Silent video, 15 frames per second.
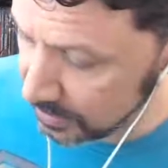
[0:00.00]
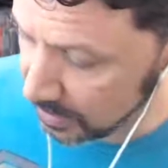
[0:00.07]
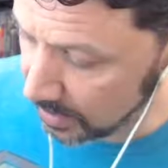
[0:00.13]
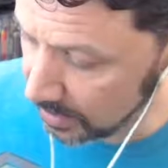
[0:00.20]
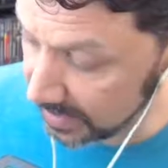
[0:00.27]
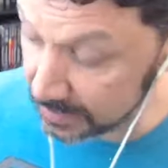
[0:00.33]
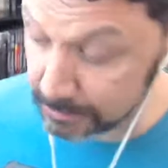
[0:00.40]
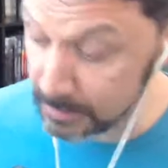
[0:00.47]

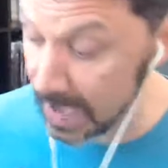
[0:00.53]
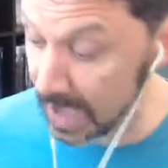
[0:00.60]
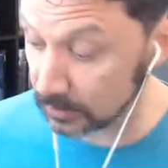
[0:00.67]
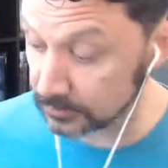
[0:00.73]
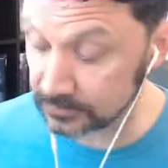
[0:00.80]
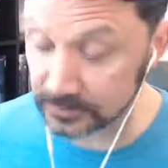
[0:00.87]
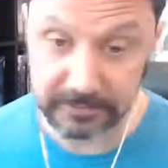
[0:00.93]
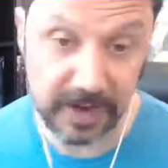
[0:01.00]
Uh,
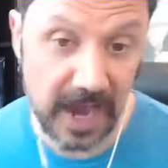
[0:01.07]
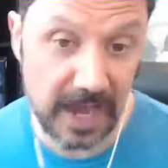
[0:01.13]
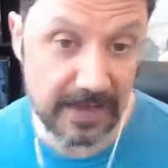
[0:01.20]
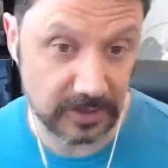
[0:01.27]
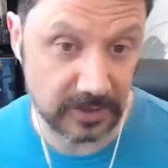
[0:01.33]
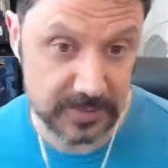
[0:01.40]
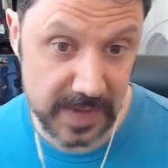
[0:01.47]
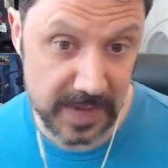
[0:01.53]
embattled
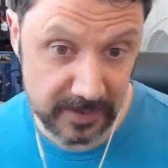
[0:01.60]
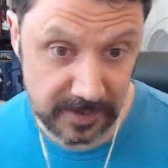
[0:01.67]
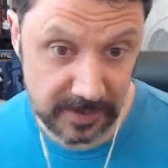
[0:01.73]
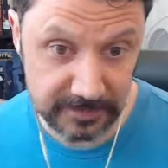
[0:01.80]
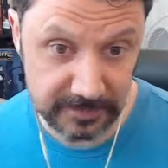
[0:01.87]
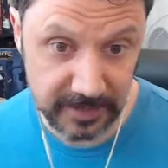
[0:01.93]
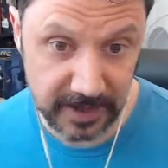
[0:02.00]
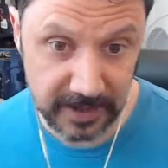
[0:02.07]
survivors, maybe
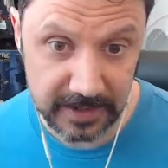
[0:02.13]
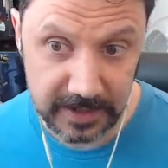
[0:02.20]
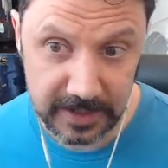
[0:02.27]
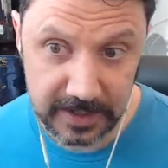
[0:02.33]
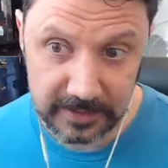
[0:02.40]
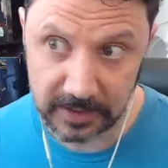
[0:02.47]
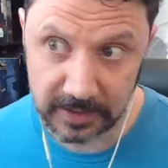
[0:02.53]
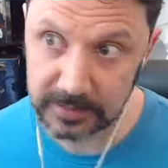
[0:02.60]
they've uh,
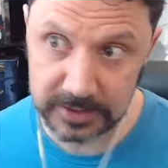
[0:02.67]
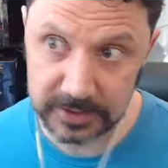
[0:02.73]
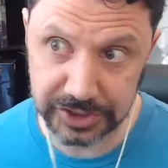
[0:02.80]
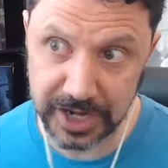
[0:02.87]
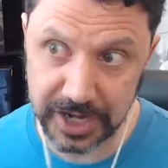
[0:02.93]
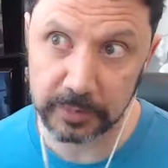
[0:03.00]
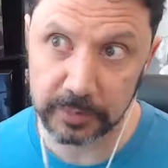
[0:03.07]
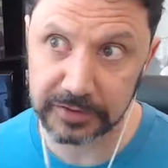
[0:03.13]
the
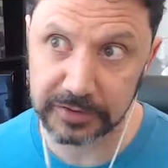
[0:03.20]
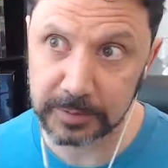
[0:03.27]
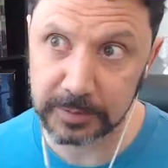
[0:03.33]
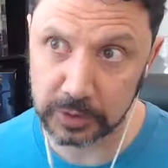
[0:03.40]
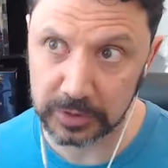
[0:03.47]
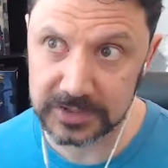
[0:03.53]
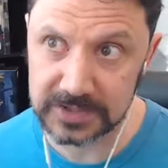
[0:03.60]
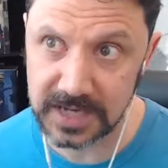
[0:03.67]
shadow the demon
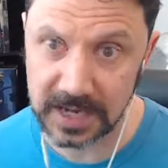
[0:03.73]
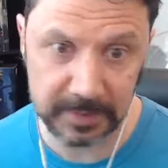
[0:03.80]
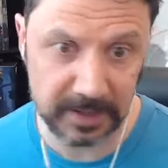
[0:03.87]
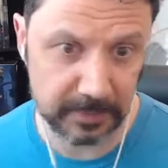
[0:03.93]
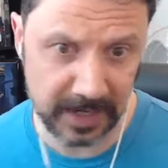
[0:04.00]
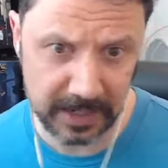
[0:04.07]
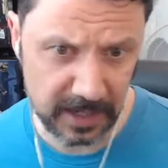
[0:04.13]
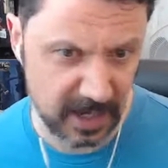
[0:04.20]
lord is coming
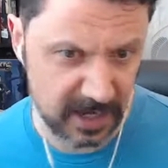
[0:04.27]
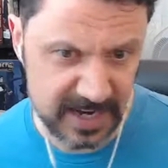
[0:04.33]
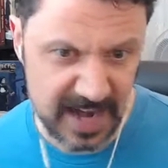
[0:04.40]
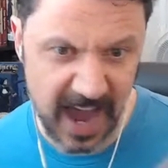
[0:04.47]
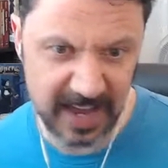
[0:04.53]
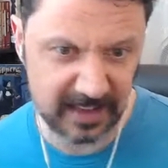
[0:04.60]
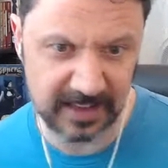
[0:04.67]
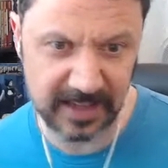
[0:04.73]
by
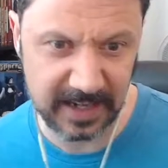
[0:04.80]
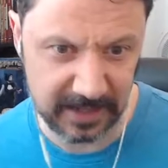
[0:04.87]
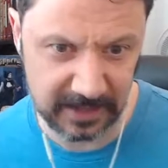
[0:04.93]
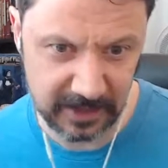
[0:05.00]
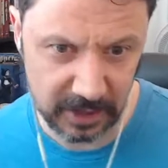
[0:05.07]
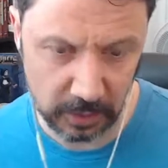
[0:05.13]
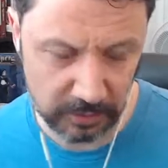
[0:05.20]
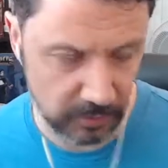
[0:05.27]
annihilating,
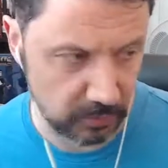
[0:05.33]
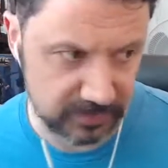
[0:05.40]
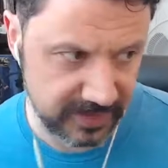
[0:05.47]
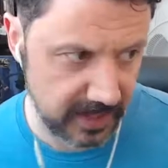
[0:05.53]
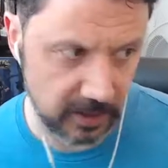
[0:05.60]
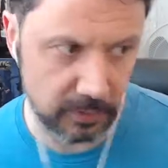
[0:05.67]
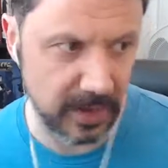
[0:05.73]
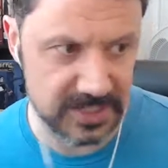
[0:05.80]
you know, the
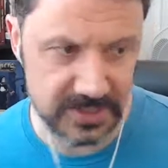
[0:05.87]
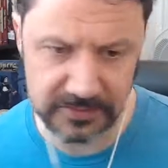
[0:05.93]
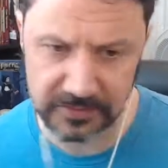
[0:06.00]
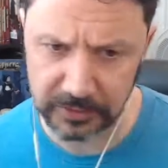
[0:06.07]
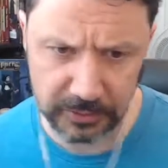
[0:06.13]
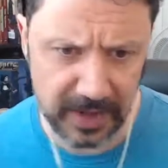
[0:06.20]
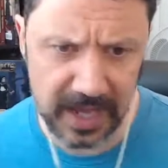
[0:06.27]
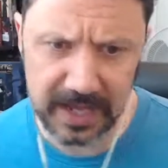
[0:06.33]
dead are rising
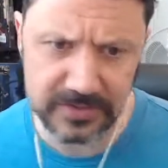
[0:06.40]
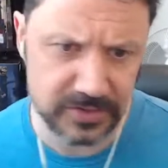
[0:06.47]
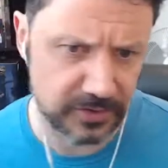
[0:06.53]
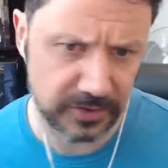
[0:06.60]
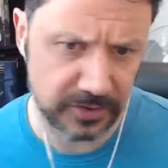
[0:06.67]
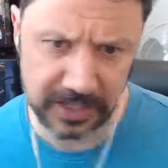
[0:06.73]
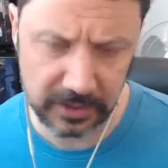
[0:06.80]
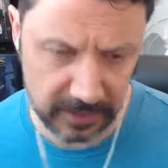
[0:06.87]
from the graves and
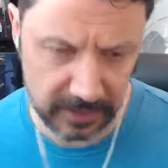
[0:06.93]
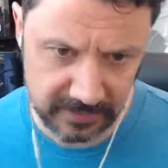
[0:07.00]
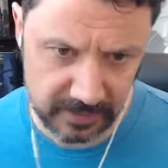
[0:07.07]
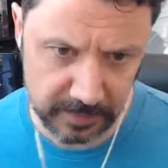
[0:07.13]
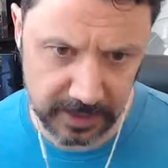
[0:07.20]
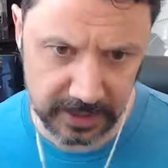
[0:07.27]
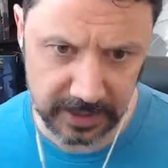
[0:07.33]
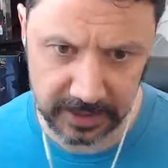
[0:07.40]
they're killing
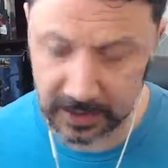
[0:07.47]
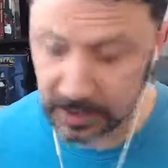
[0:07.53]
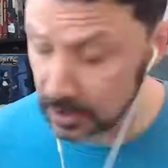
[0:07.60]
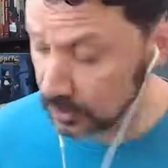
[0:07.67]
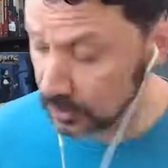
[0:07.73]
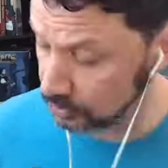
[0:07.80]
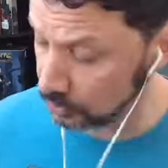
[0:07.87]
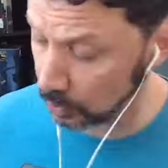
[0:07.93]
everybody, and
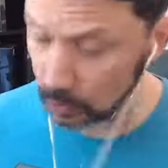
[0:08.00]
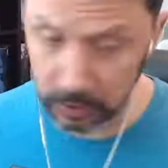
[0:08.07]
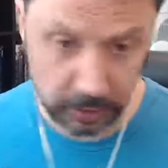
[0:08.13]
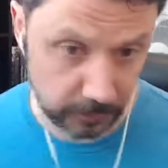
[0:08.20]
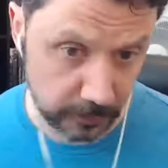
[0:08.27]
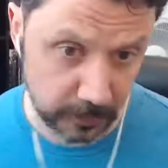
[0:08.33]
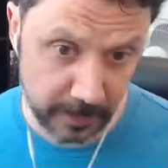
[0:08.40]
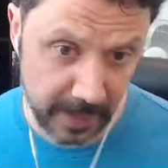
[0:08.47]
your
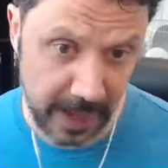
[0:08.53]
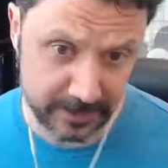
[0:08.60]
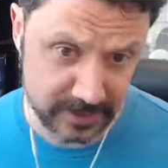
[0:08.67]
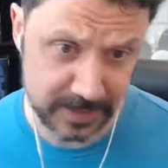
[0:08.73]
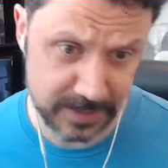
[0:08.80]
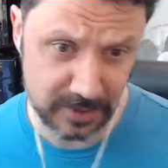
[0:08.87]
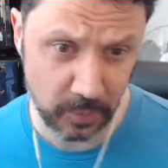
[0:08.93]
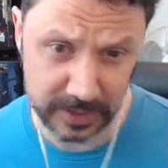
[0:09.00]
group happens
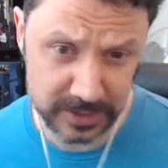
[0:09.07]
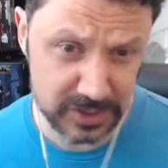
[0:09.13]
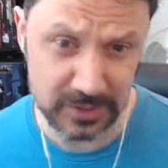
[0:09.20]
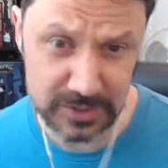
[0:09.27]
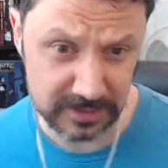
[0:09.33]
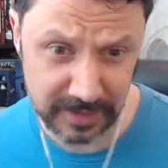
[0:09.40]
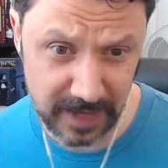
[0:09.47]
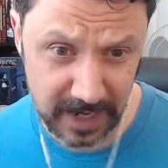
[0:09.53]
to be the ones who
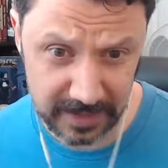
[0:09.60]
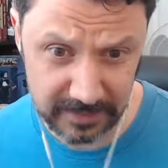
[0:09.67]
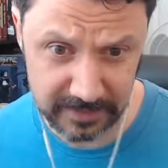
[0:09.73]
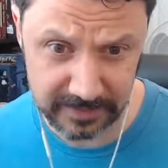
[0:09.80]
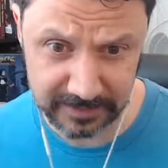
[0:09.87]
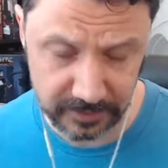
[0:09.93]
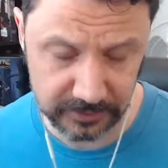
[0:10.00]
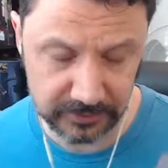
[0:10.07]
survive
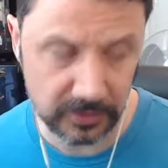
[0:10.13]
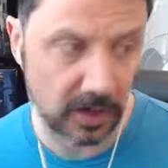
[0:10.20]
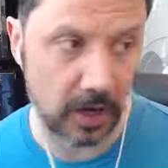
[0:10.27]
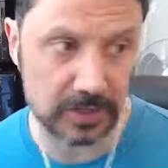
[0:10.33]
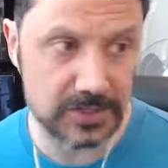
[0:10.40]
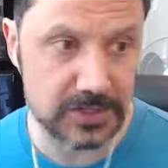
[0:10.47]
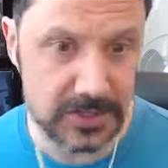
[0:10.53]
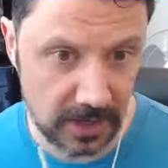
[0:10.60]
the first
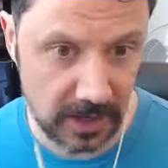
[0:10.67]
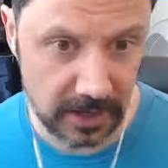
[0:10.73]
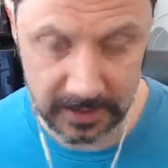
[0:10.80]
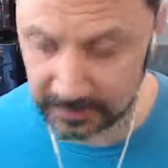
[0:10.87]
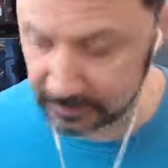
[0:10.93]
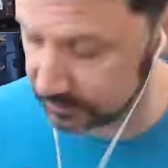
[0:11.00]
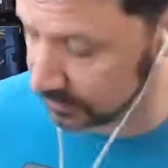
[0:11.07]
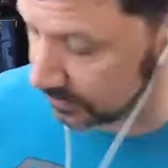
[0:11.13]
onslaught
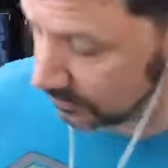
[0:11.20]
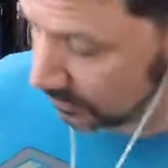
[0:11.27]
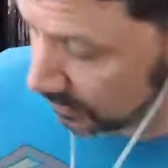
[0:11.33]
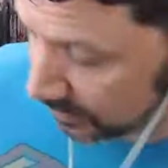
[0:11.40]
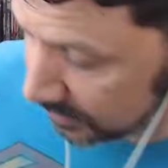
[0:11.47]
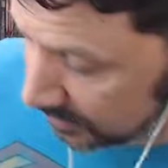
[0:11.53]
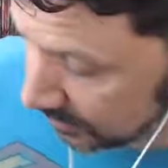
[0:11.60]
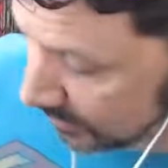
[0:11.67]
of this uh,
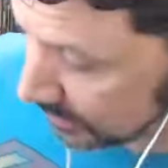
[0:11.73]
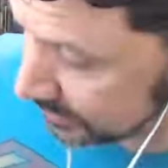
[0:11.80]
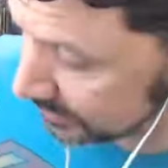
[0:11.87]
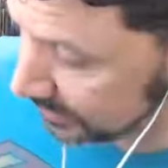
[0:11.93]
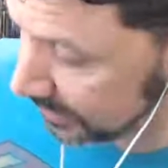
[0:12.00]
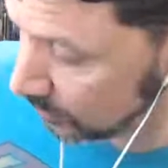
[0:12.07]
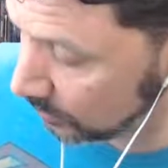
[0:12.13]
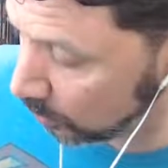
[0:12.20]

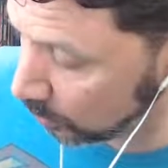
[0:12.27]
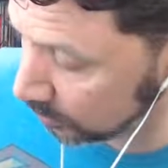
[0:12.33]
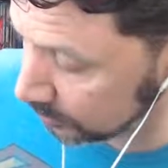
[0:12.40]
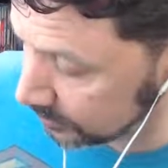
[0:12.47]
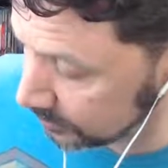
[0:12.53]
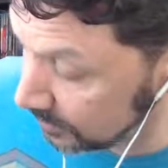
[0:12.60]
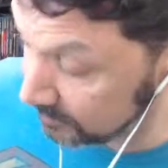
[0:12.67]
undead horde.